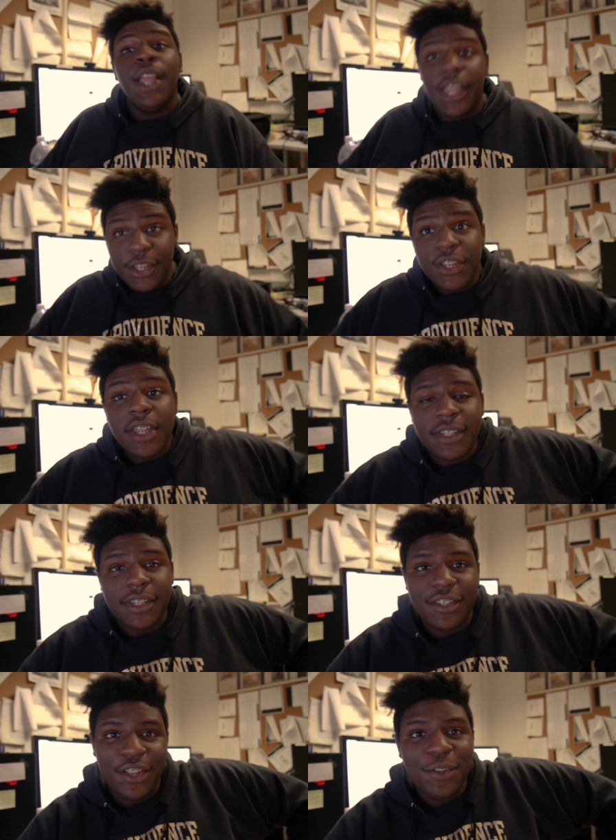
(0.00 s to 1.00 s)

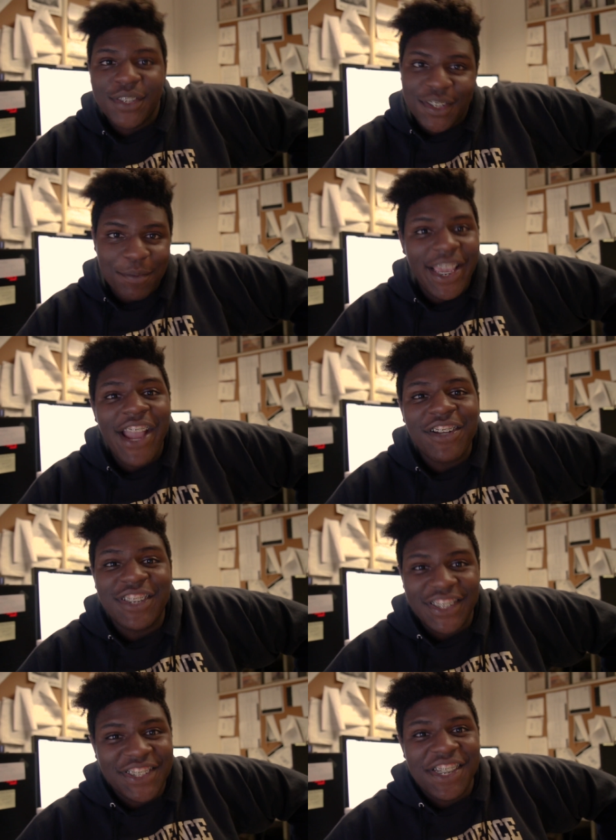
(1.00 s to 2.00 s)
Injustice 2, some
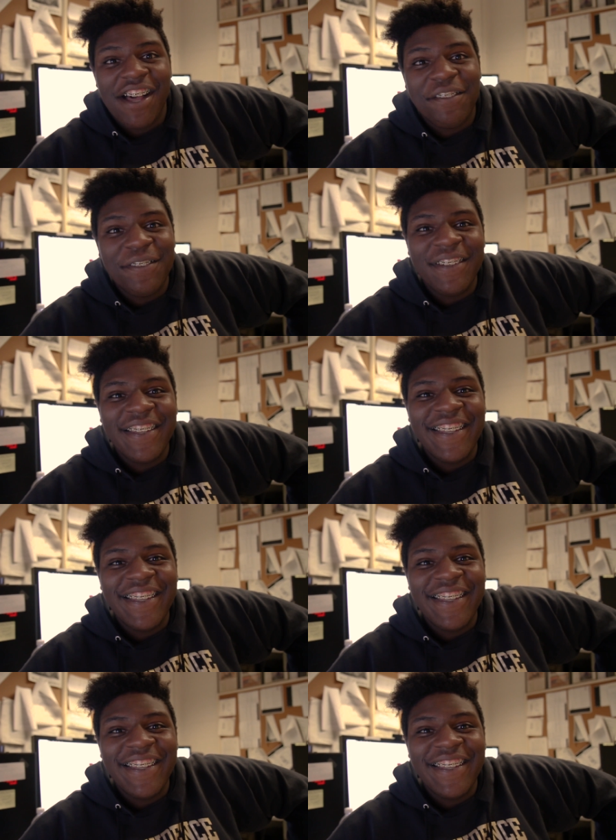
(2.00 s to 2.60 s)
character stuff.